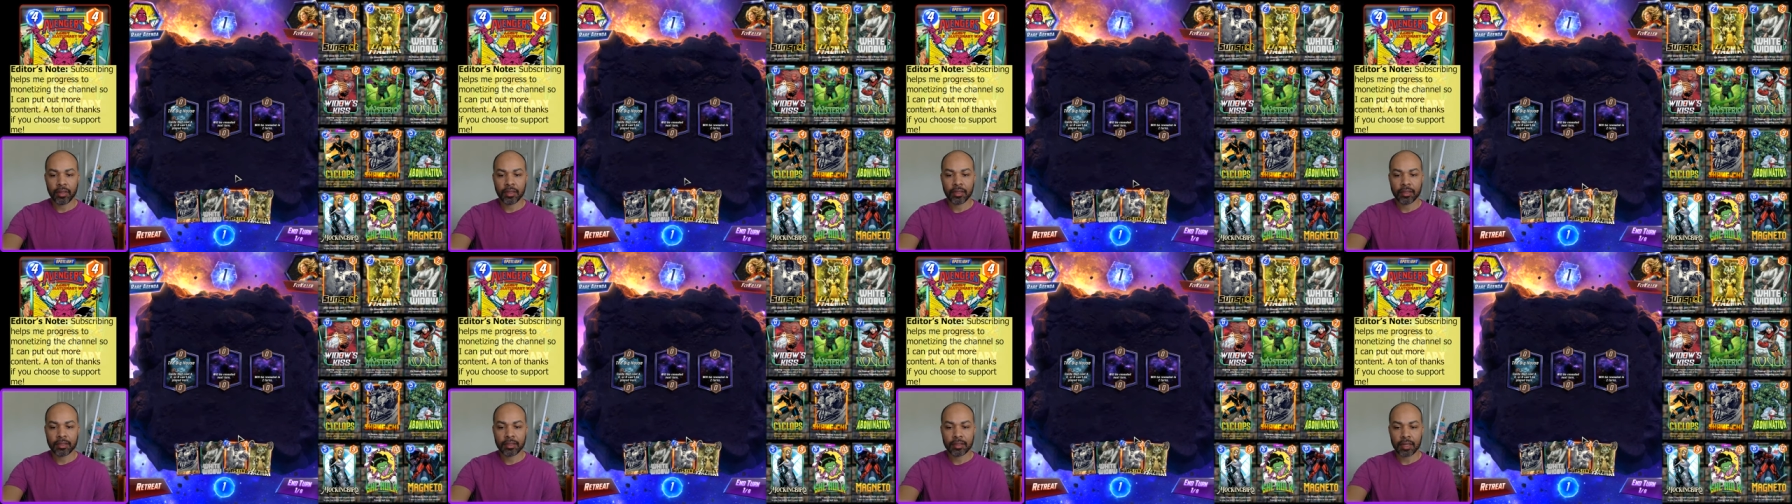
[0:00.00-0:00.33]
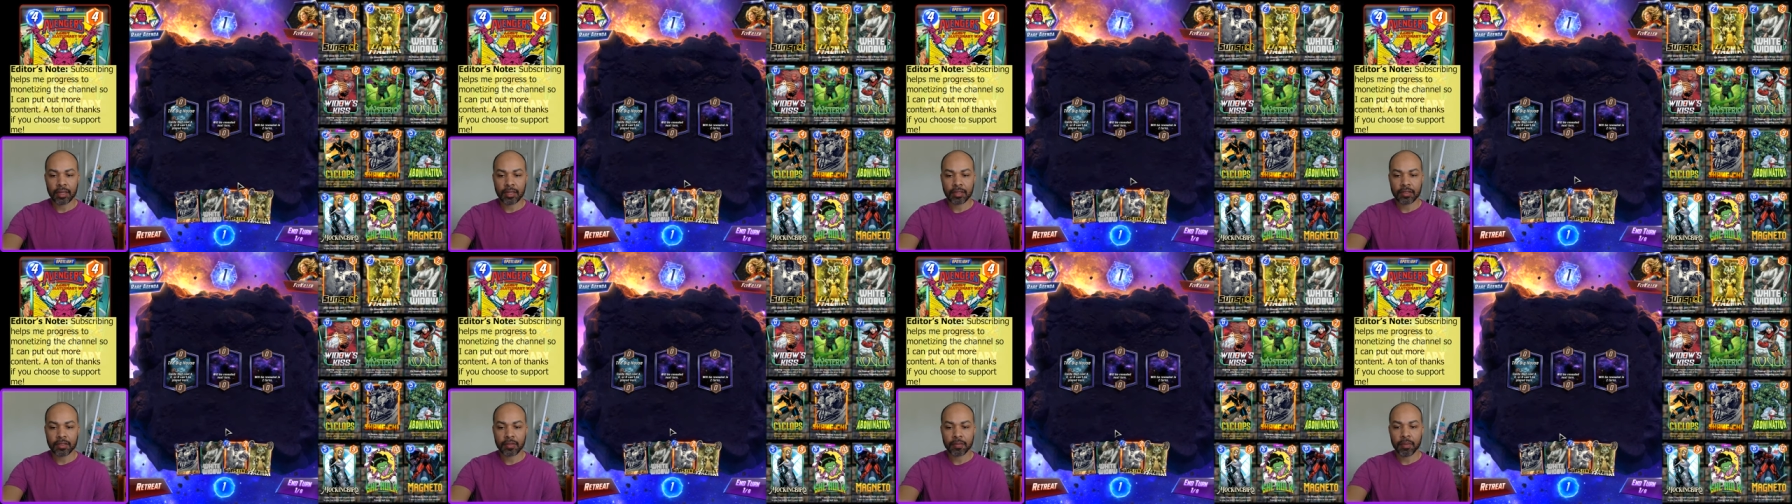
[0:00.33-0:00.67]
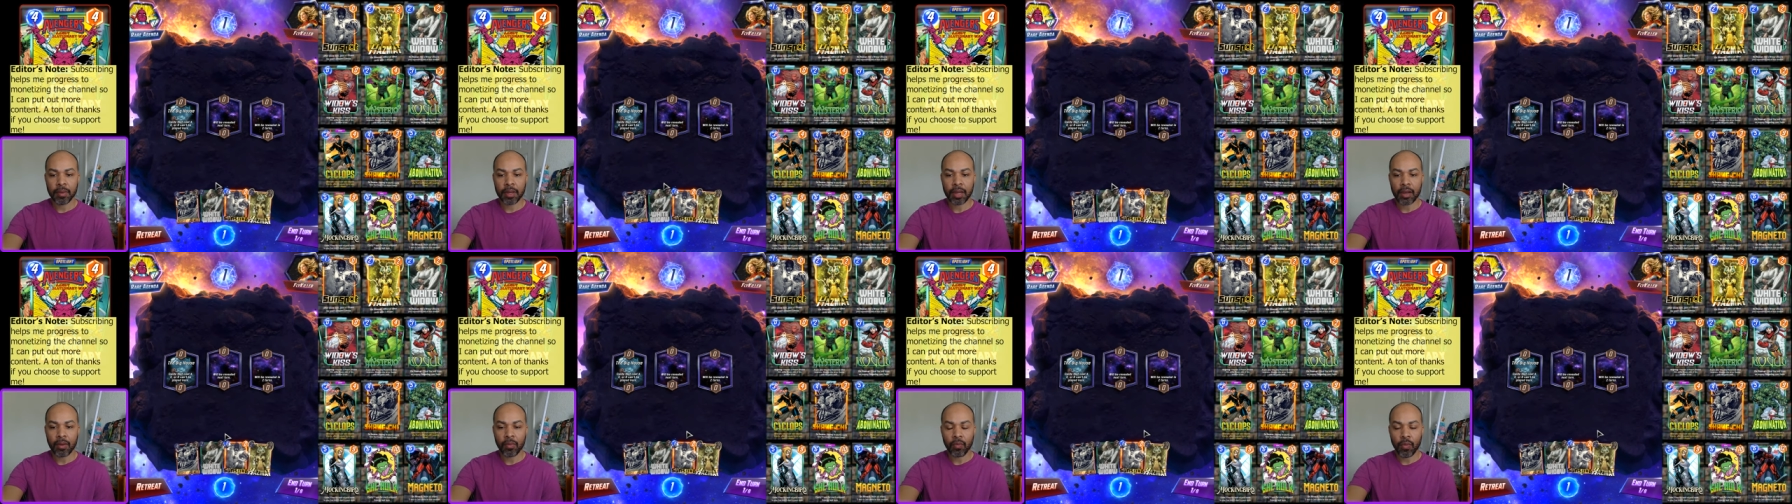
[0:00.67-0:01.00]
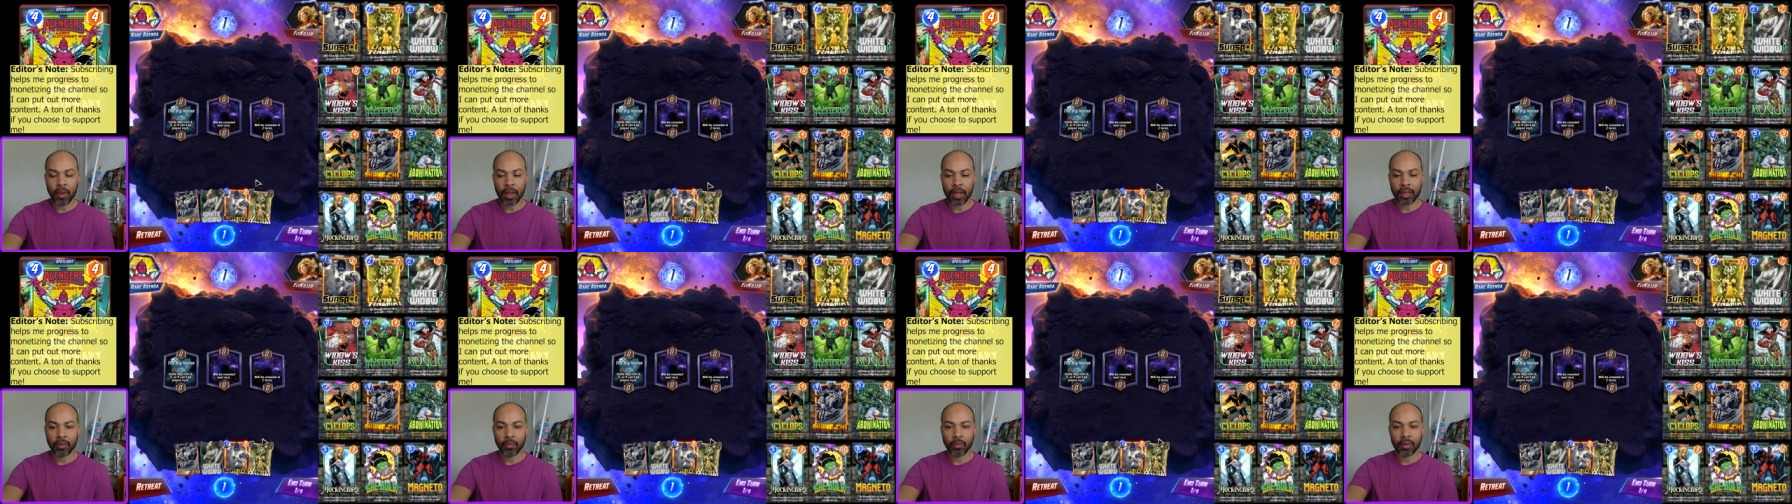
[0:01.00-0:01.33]
Sunspot,
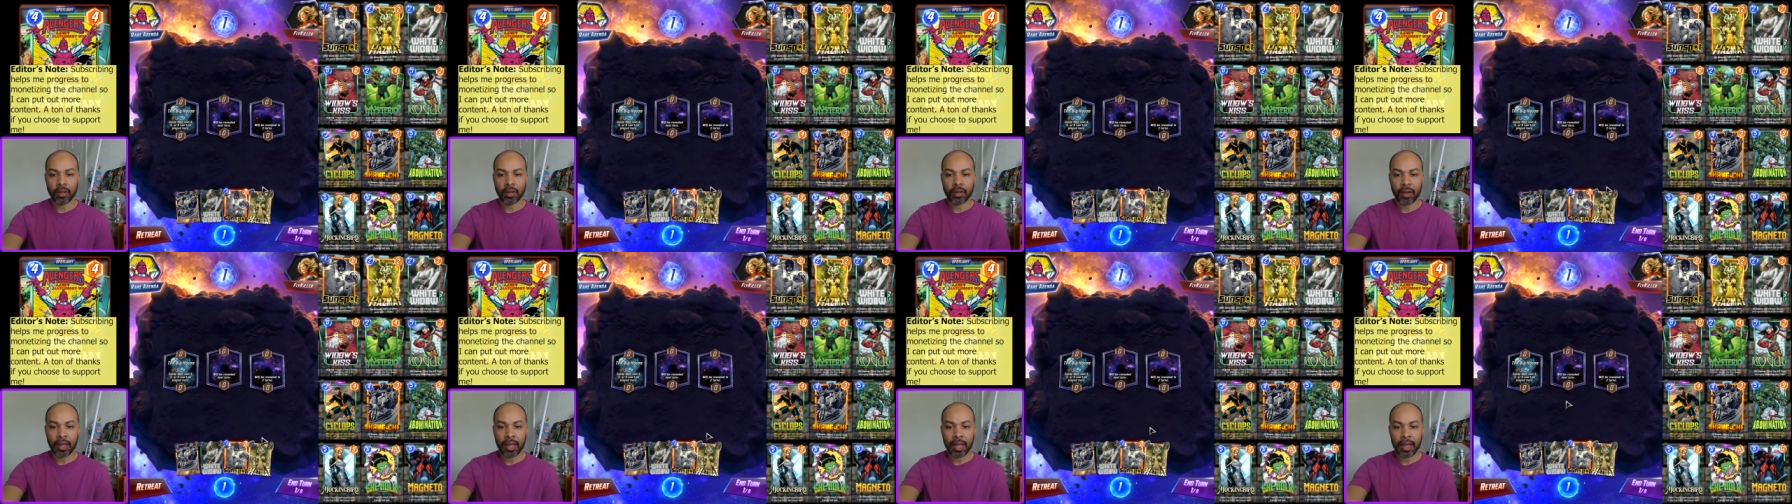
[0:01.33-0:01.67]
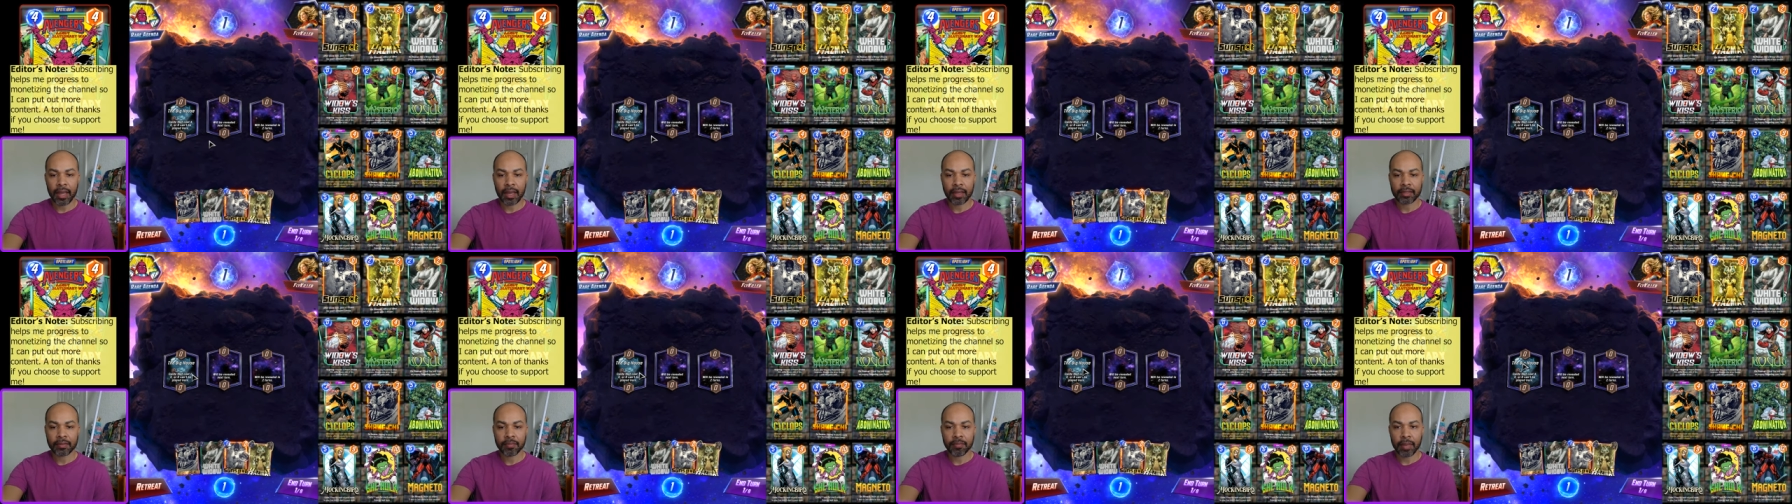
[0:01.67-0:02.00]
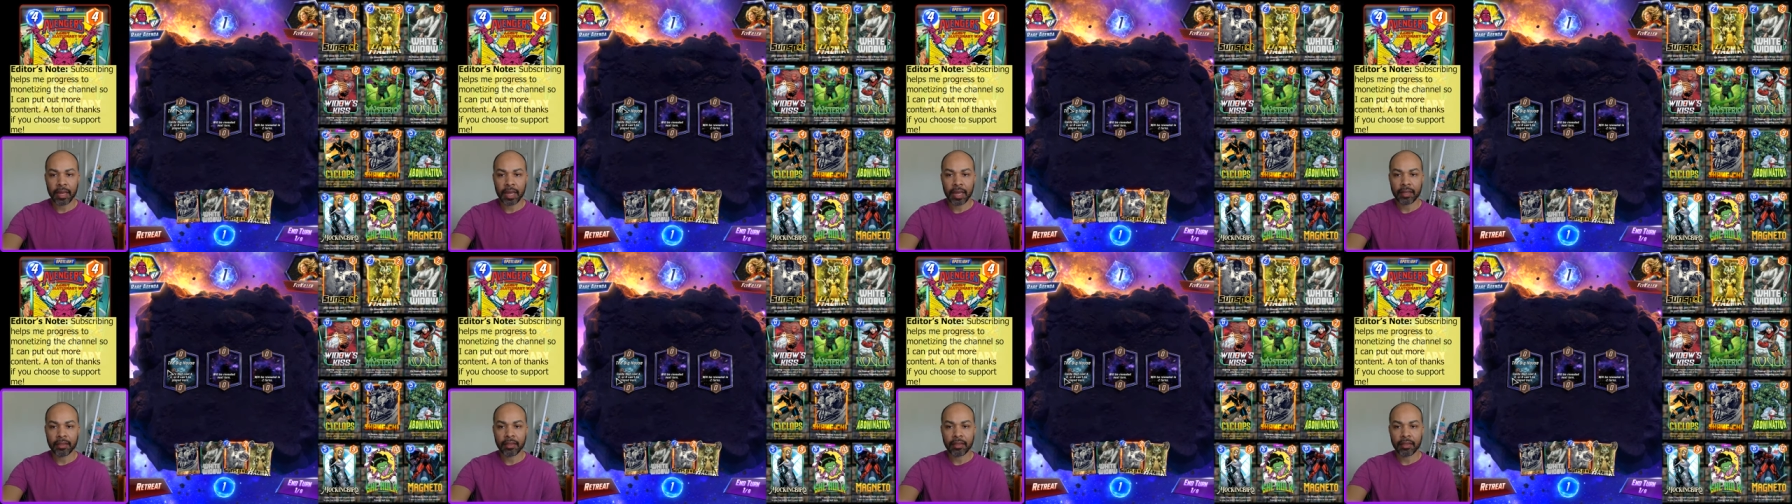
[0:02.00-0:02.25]
White Widow, Hazmat.